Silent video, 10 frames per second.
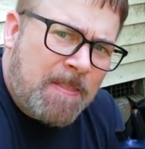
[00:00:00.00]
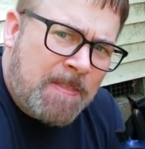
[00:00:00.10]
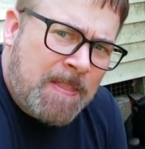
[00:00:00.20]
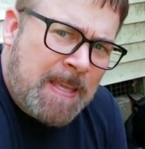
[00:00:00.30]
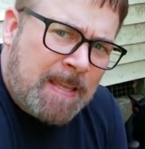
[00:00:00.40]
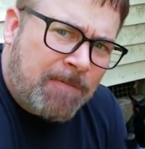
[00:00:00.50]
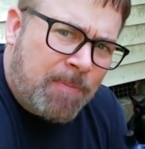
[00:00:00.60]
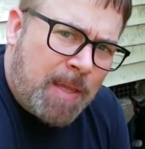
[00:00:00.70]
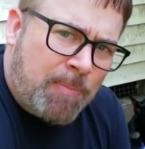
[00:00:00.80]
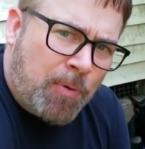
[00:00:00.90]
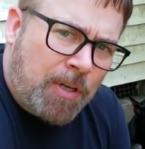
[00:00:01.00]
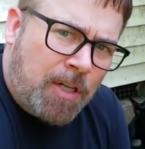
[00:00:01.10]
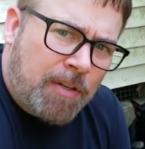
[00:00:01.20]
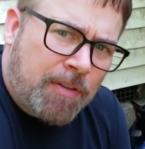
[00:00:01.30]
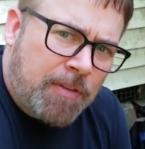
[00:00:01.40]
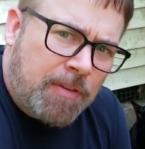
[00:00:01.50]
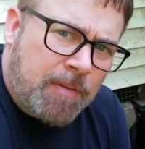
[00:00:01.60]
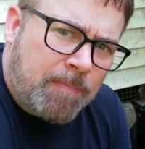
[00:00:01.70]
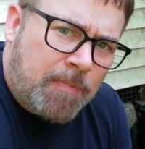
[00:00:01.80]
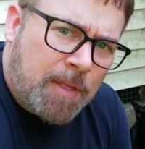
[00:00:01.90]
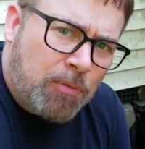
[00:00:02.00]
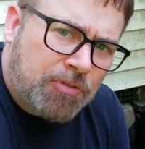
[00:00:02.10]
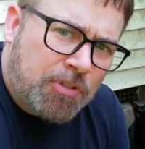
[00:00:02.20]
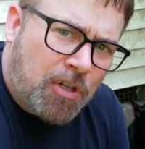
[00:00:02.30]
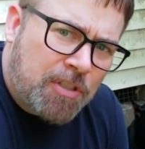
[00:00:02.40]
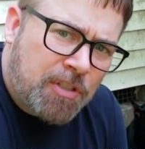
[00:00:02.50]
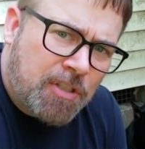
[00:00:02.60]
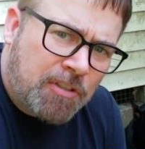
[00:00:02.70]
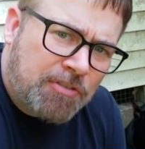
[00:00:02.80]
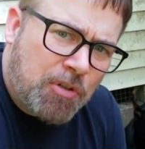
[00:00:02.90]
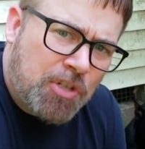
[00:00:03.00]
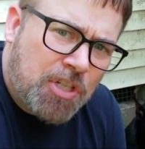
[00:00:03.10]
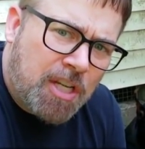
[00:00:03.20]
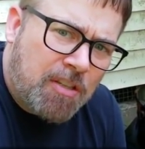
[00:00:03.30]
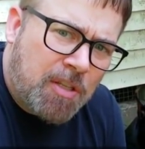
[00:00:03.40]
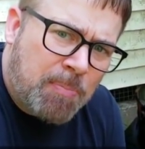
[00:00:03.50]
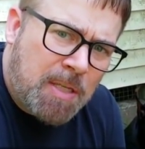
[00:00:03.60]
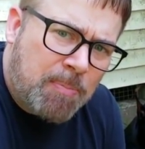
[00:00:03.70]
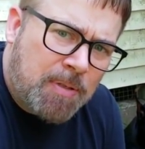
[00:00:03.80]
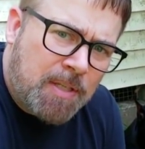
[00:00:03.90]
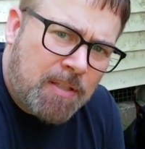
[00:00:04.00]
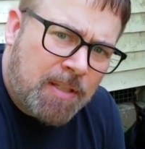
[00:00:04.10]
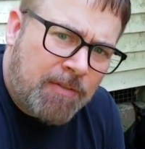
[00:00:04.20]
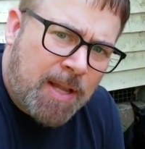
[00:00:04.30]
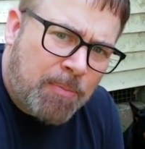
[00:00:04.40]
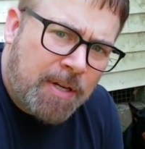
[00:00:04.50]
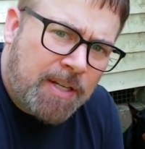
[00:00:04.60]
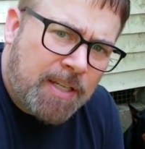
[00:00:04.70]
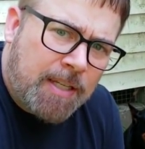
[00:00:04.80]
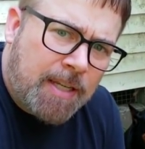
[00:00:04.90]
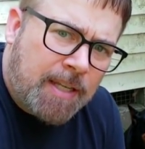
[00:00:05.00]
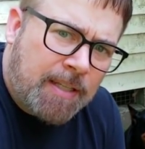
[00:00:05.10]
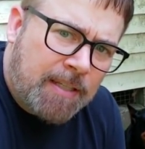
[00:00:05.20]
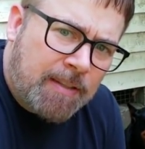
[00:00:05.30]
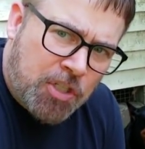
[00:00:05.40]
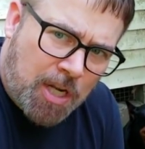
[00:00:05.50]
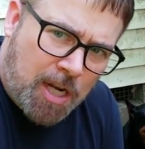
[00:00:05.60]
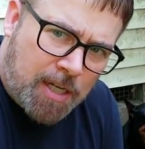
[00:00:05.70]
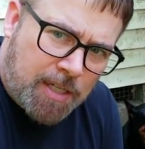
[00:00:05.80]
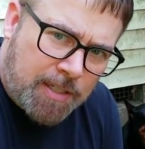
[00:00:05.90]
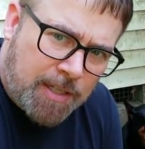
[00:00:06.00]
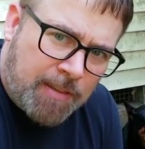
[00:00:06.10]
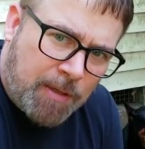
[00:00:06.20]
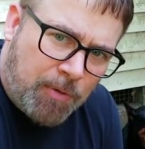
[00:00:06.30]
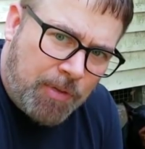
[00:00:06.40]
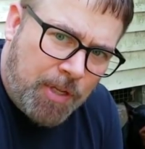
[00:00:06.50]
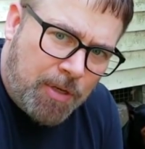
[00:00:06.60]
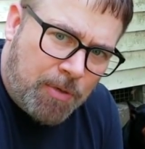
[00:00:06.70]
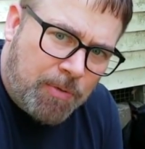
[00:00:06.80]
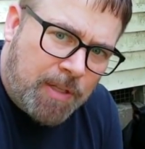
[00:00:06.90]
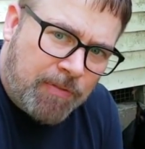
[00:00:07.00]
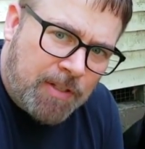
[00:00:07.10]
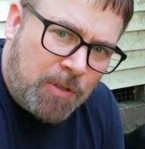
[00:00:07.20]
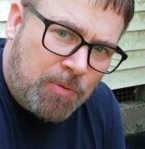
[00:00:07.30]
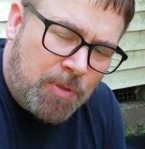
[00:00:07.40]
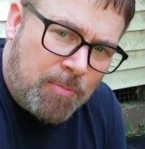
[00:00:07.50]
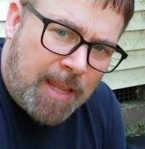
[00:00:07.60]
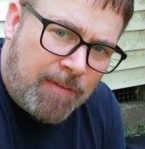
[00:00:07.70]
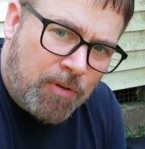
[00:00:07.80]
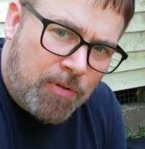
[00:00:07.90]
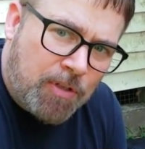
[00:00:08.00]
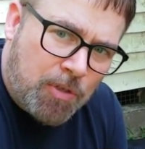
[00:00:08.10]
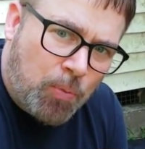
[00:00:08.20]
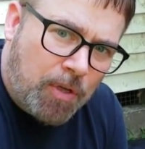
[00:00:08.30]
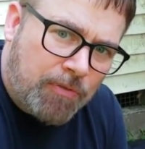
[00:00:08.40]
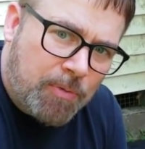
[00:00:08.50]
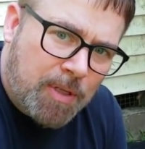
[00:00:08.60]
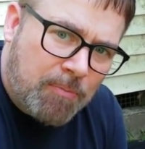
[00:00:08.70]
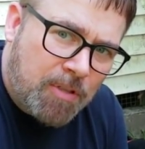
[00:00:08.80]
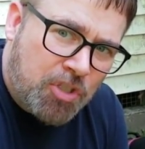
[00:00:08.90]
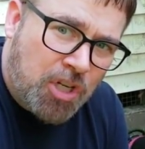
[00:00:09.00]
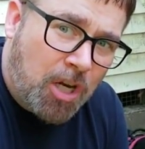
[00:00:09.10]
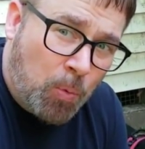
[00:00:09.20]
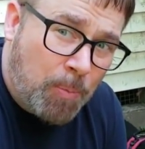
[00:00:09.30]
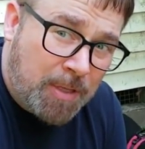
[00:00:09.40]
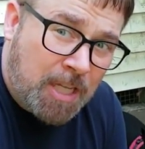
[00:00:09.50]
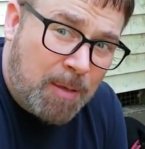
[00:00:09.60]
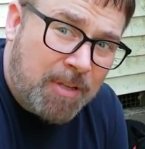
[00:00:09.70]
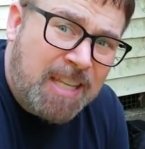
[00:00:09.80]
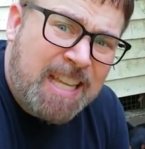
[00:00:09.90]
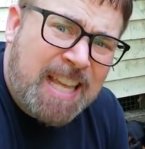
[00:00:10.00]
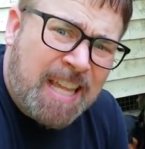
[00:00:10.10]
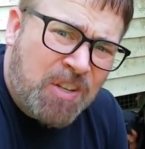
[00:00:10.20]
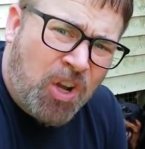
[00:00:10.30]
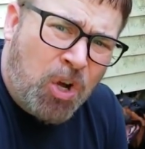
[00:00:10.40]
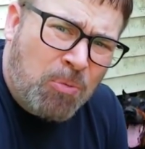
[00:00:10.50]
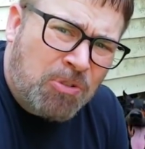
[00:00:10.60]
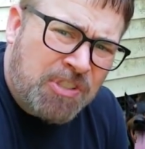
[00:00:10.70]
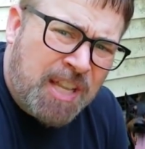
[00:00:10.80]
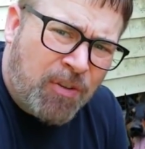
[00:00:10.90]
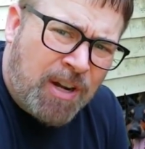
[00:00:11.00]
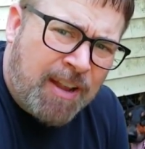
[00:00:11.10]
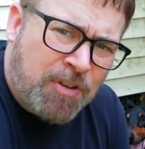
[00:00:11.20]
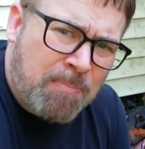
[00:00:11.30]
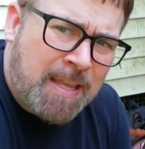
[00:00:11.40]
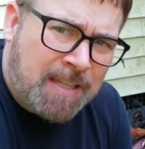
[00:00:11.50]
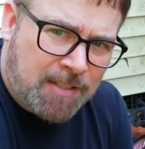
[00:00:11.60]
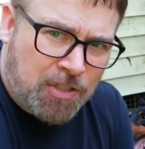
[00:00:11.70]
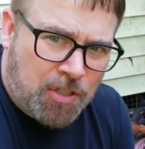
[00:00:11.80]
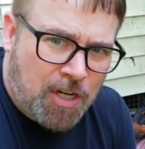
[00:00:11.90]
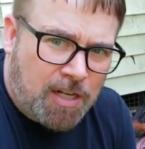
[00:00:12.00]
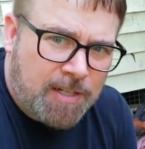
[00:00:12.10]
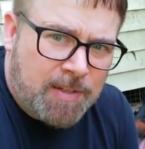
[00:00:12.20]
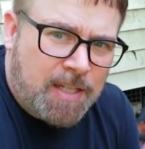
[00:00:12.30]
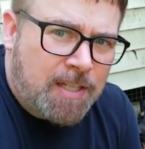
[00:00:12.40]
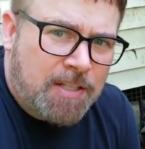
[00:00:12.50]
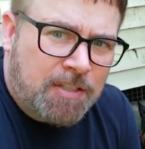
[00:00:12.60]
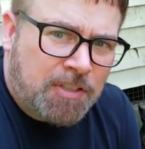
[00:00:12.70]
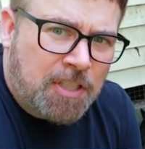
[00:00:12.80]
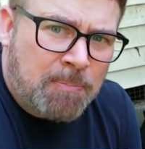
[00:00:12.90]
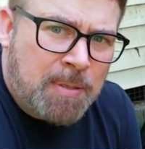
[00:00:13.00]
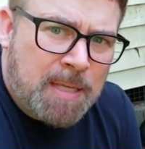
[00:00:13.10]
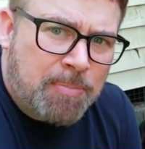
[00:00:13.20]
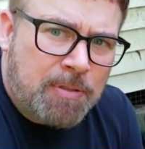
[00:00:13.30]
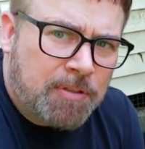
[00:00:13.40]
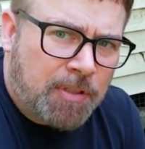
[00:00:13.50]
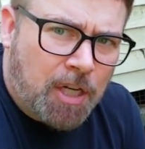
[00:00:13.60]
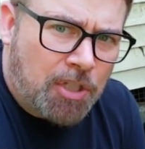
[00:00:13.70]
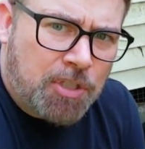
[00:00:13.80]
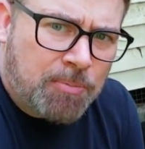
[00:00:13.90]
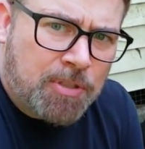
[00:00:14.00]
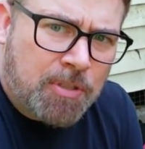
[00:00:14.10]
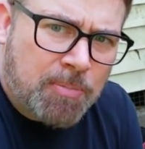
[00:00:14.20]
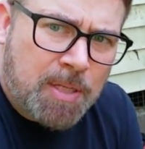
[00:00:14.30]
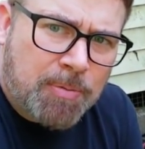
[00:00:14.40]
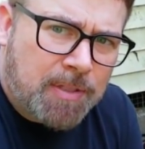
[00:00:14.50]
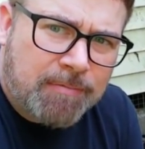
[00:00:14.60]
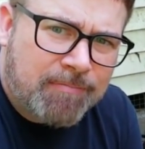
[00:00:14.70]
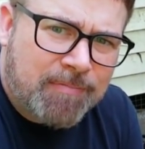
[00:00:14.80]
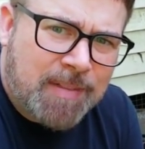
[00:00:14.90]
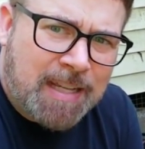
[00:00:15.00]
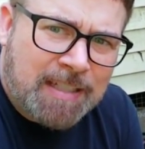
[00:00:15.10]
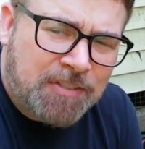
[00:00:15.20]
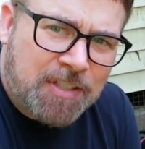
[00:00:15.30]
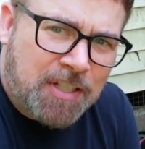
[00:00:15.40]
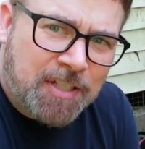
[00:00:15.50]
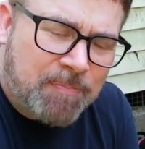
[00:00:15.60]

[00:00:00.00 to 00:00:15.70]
then from that point on, they will start to associate the beep, the vibrate, and then the shock. And they will know that if they don't do the behavior that you want from them, the shock will be coming, and you almost never have to make it to shock. Just a good beep, you say hush and push the beep, and that gets it done.